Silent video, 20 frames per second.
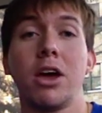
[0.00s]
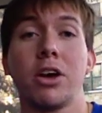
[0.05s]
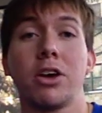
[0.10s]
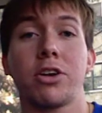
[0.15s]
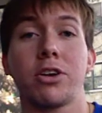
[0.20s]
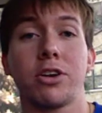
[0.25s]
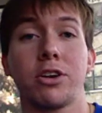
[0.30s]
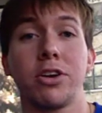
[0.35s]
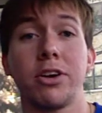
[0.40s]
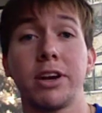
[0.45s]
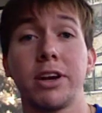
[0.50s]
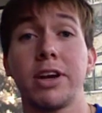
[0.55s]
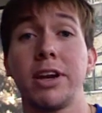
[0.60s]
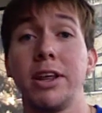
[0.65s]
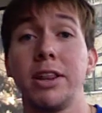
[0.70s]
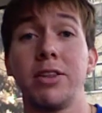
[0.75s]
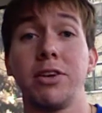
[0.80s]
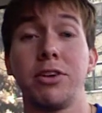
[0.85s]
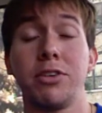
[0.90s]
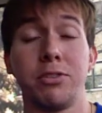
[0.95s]
Currently,
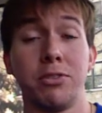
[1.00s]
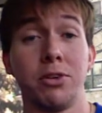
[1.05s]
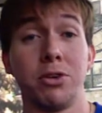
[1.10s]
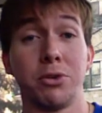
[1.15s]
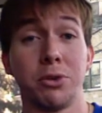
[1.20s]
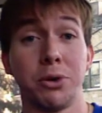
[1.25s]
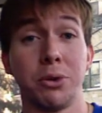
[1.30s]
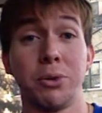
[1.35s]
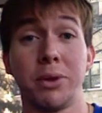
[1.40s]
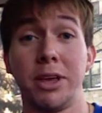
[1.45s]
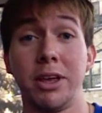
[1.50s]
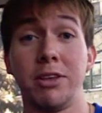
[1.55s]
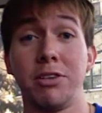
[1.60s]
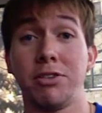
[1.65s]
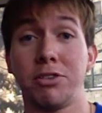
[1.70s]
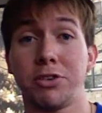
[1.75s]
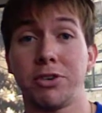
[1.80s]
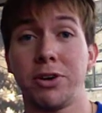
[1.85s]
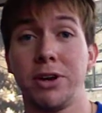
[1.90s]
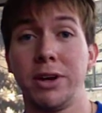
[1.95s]
there is no routine
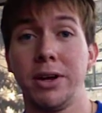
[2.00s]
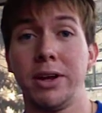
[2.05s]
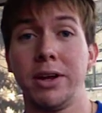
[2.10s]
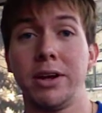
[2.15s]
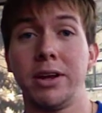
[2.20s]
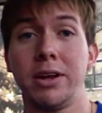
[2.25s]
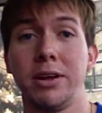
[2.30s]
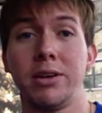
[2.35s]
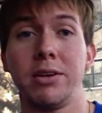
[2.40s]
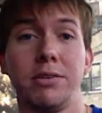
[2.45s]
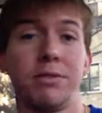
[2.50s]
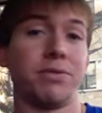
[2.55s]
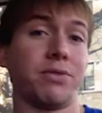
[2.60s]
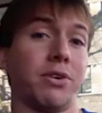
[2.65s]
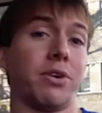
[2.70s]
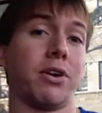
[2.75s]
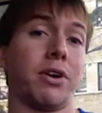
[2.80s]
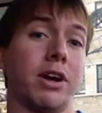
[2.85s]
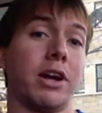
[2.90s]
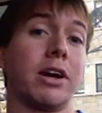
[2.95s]
screening
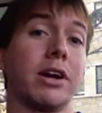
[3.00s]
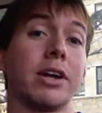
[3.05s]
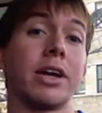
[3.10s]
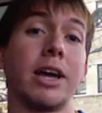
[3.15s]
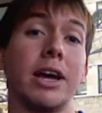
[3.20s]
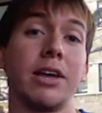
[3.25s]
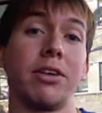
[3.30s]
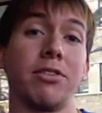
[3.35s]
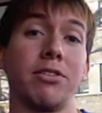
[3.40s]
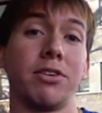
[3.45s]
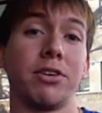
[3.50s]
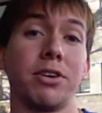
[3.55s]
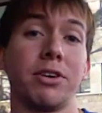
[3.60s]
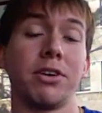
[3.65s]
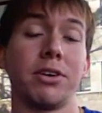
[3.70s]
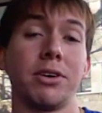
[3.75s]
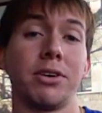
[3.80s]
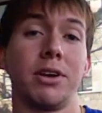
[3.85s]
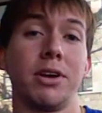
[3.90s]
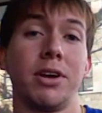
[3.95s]
for lung cancer.
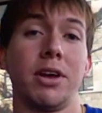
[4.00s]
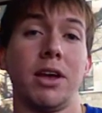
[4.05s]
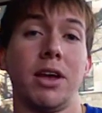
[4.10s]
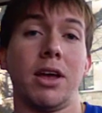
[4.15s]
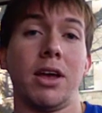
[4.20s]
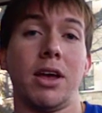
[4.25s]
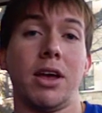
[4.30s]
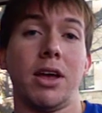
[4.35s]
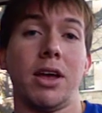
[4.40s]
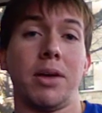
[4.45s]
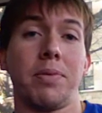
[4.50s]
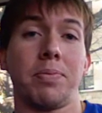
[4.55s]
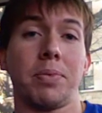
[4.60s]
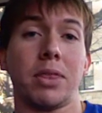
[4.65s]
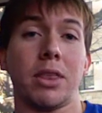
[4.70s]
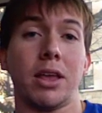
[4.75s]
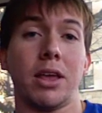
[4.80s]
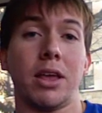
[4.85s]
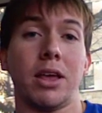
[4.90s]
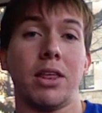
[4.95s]

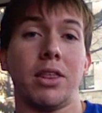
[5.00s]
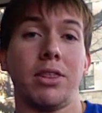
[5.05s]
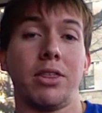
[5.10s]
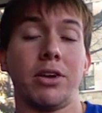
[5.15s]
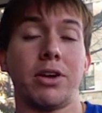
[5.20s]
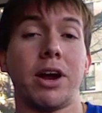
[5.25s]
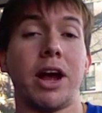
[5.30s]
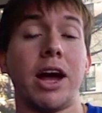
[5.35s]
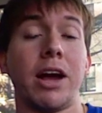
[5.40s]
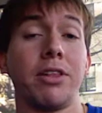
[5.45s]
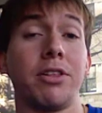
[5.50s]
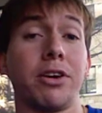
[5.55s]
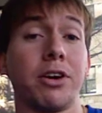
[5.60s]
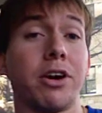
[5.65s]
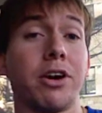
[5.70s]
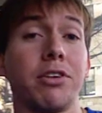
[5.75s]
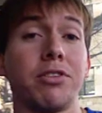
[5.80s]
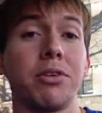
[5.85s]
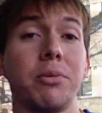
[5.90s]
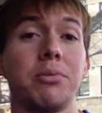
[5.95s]
There
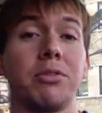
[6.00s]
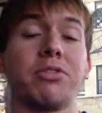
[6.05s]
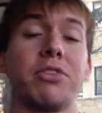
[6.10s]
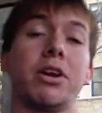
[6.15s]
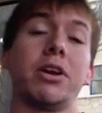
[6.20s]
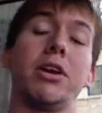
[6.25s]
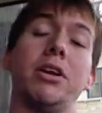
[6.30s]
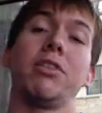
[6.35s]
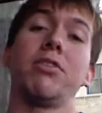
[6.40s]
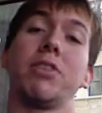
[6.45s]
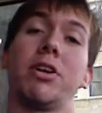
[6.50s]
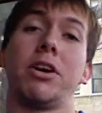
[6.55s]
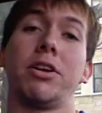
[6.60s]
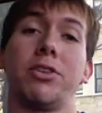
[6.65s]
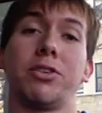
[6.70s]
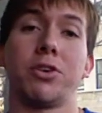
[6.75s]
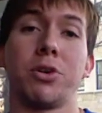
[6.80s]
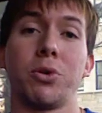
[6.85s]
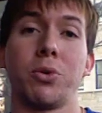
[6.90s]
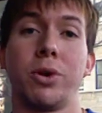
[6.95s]
are some studies
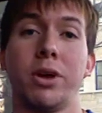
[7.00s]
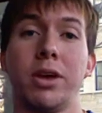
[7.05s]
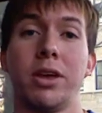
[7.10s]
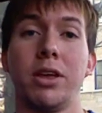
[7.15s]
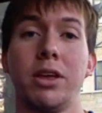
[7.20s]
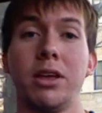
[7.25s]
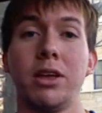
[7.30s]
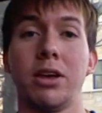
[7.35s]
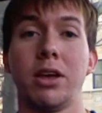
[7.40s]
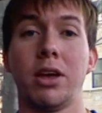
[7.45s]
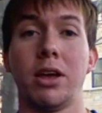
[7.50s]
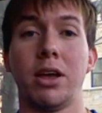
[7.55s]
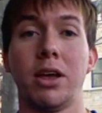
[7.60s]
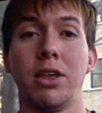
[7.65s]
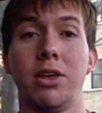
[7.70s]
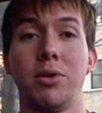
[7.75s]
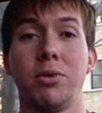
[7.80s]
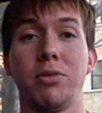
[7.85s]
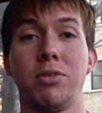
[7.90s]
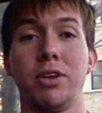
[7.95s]
underway
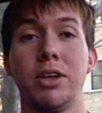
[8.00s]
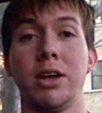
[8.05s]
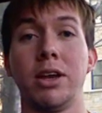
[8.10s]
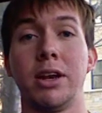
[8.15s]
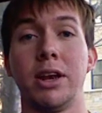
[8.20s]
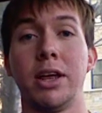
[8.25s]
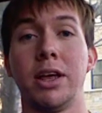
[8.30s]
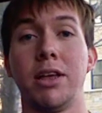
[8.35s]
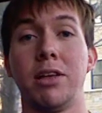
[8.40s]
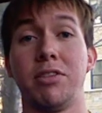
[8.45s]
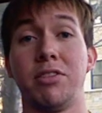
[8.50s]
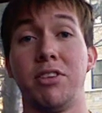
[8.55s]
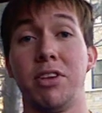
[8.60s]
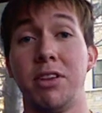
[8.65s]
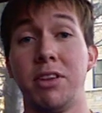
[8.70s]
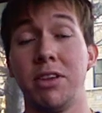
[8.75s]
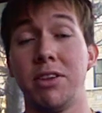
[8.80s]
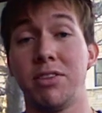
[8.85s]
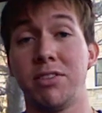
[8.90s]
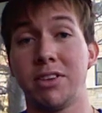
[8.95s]
using
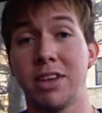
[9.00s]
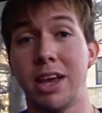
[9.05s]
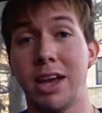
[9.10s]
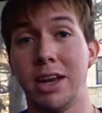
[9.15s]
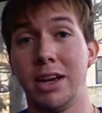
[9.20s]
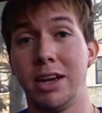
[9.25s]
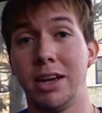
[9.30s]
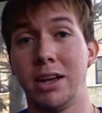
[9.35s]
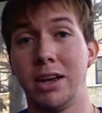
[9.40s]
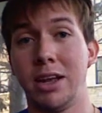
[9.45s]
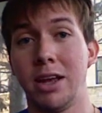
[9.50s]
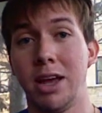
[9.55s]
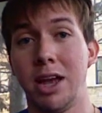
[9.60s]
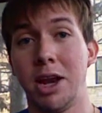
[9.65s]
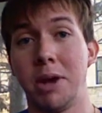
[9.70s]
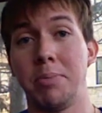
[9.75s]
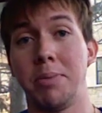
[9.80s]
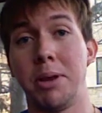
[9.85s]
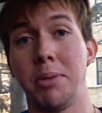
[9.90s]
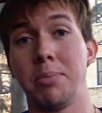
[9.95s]
CT scanning
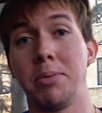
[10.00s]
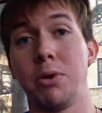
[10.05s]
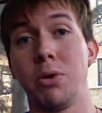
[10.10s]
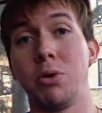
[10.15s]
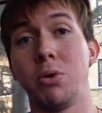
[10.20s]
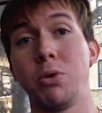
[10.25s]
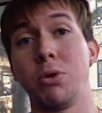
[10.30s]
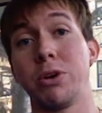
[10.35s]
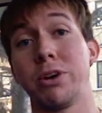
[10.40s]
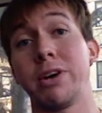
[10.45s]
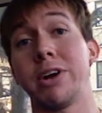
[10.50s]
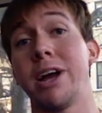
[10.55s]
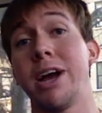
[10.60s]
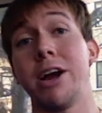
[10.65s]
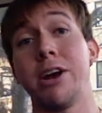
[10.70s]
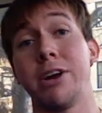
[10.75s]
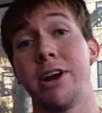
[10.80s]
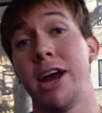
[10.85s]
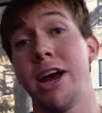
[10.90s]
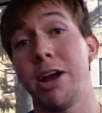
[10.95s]
in people who are
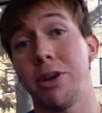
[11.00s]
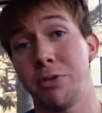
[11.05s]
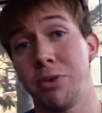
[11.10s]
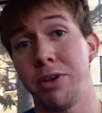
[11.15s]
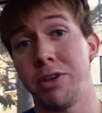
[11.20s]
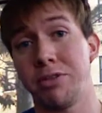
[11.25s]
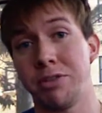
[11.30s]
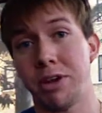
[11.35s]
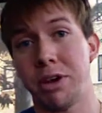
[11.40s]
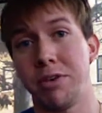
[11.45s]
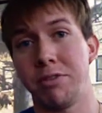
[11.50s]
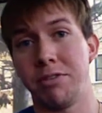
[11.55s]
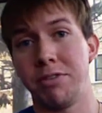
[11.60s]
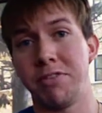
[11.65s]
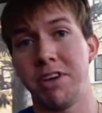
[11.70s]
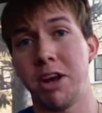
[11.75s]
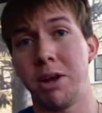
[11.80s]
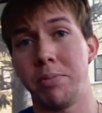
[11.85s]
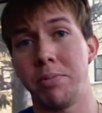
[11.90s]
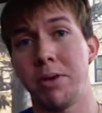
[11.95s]
at high risk of
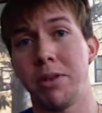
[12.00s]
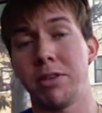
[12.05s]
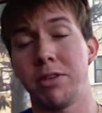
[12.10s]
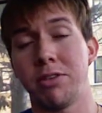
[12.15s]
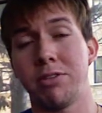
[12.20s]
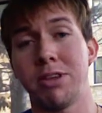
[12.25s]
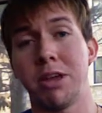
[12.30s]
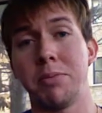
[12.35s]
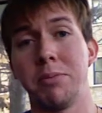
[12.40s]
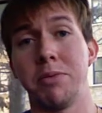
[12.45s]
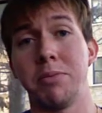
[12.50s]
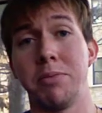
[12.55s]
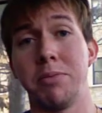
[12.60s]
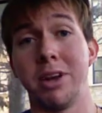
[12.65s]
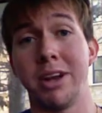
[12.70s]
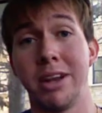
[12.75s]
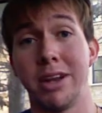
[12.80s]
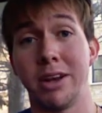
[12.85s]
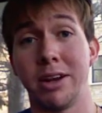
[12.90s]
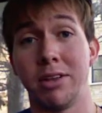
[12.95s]
developing this type of
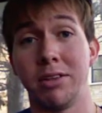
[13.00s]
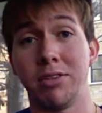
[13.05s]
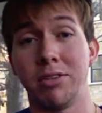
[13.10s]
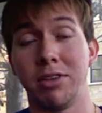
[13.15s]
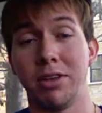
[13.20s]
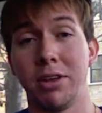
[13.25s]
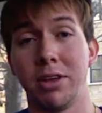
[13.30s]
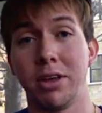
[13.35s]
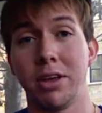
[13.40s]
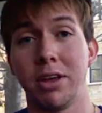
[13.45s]
malignancy.